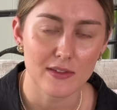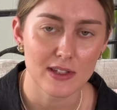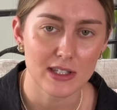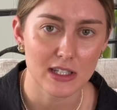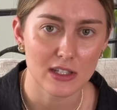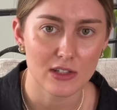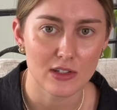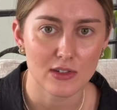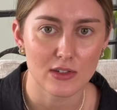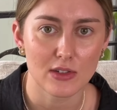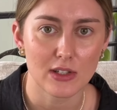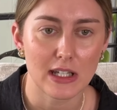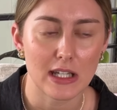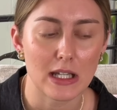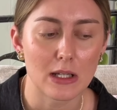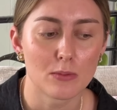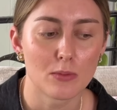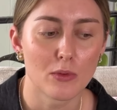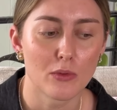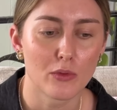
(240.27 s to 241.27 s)
stitches you
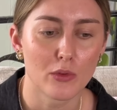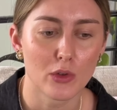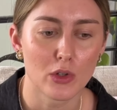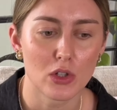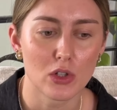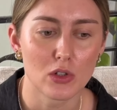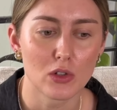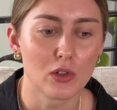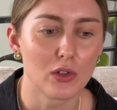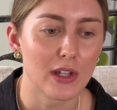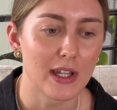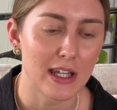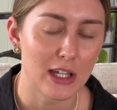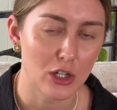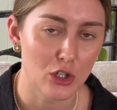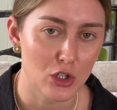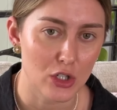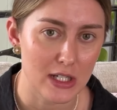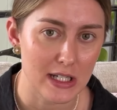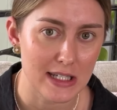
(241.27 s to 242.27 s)
need before you do the
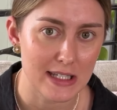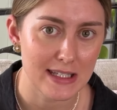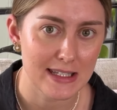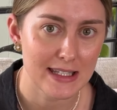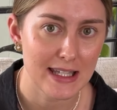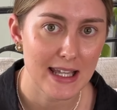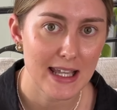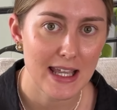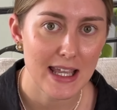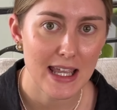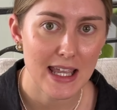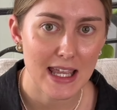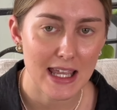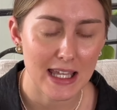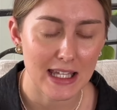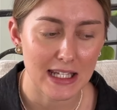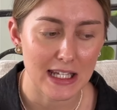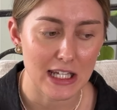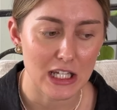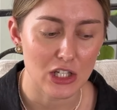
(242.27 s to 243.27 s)
increase
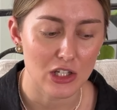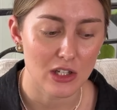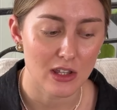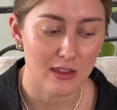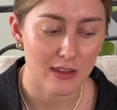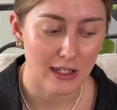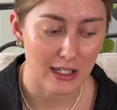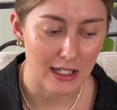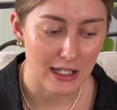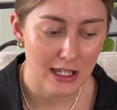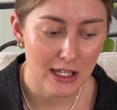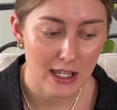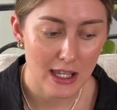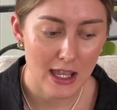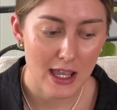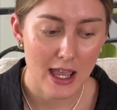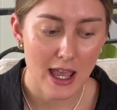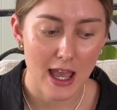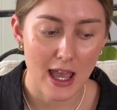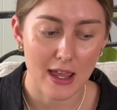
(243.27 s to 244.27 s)
in each thing.
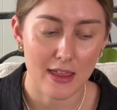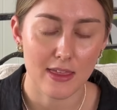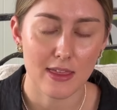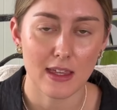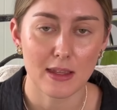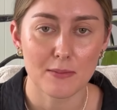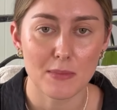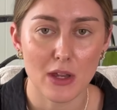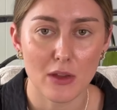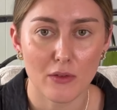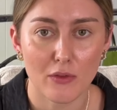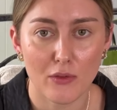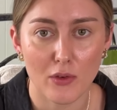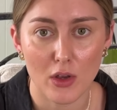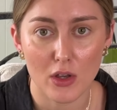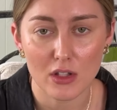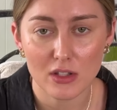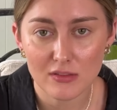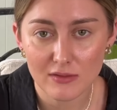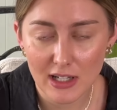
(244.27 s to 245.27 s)
I think my
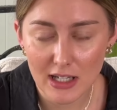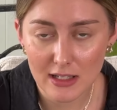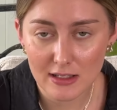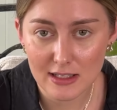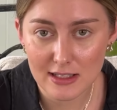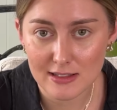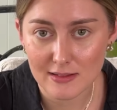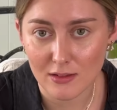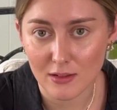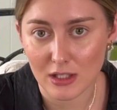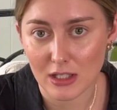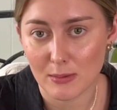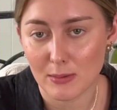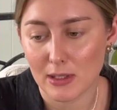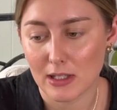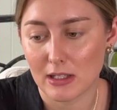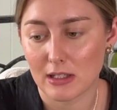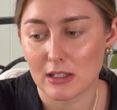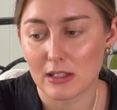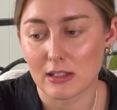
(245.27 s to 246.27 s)
first round is going to
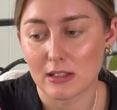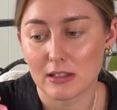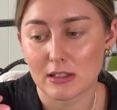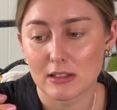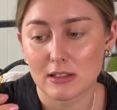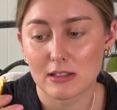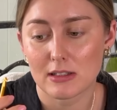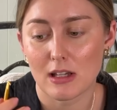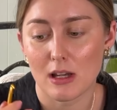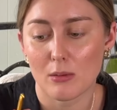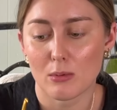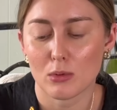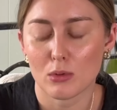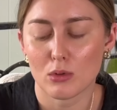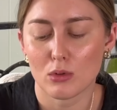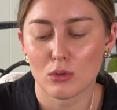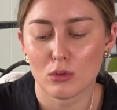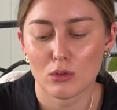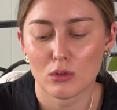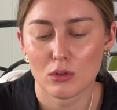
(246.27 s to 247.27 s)
be
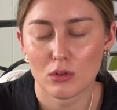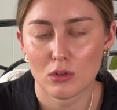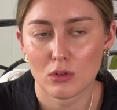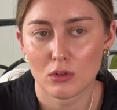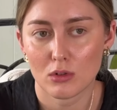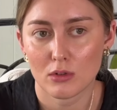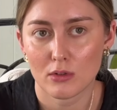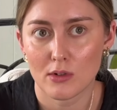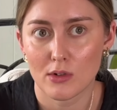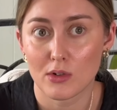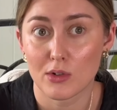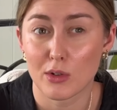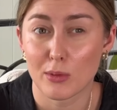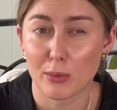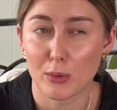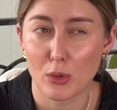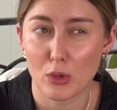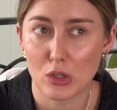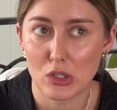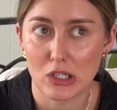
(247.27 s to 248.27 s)
double or triple
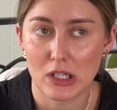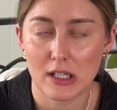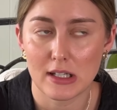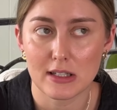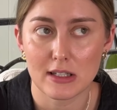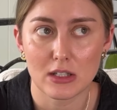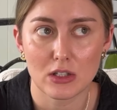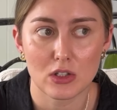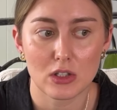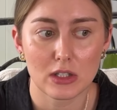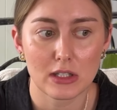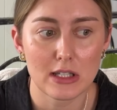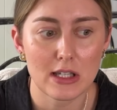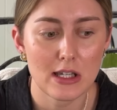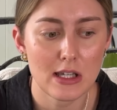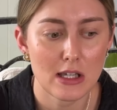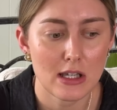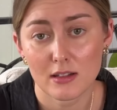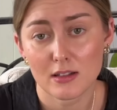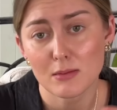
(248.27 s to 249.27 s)
crochets, actually.
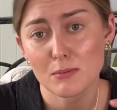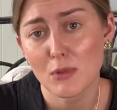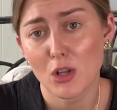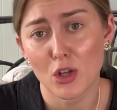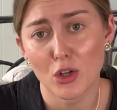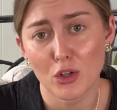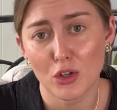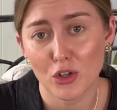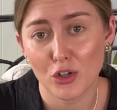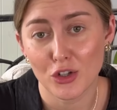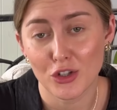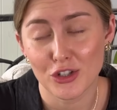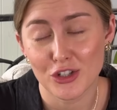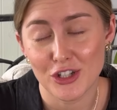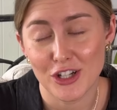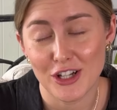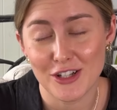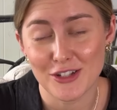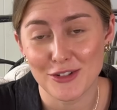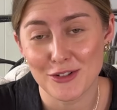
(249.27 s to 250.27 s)
Some longer
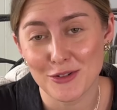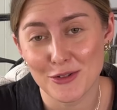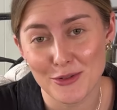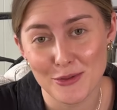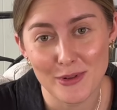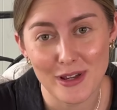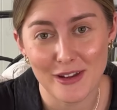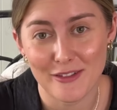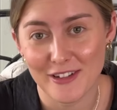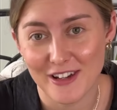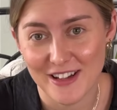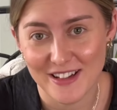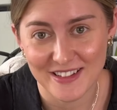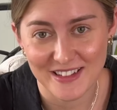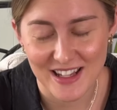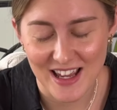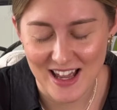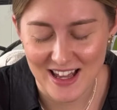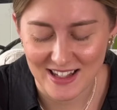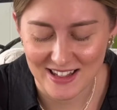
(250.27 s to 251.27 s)
crochets all the way around
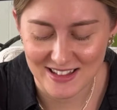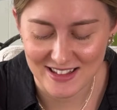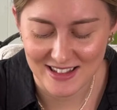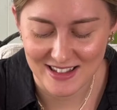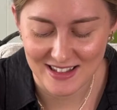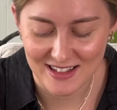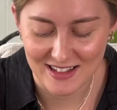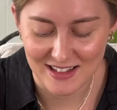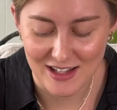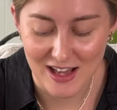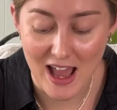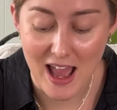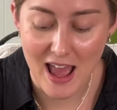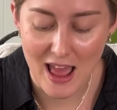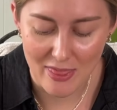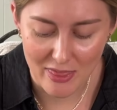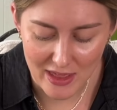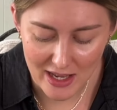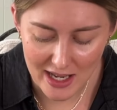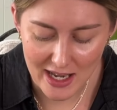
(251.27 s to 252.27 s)
as
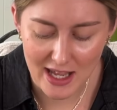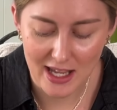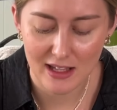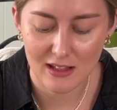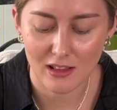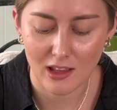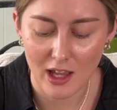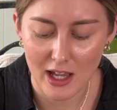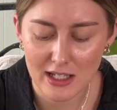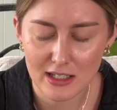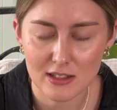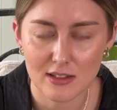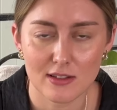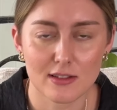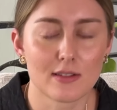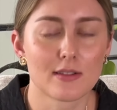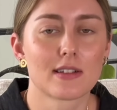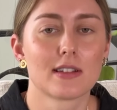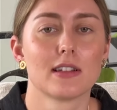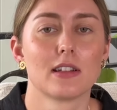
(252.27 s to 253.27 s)
the neckline, just
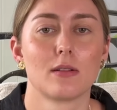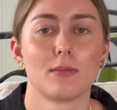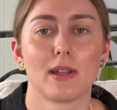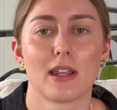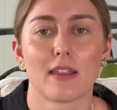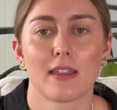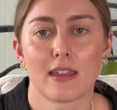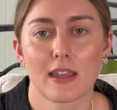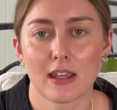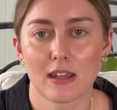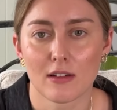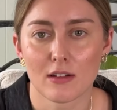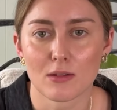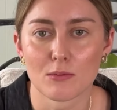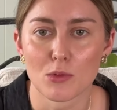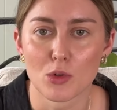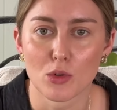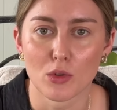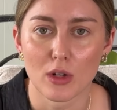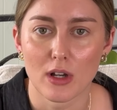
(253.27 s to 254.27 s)
so it's a little bit thicker and
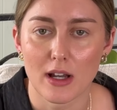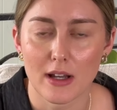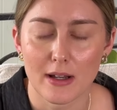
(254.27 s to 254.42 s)
more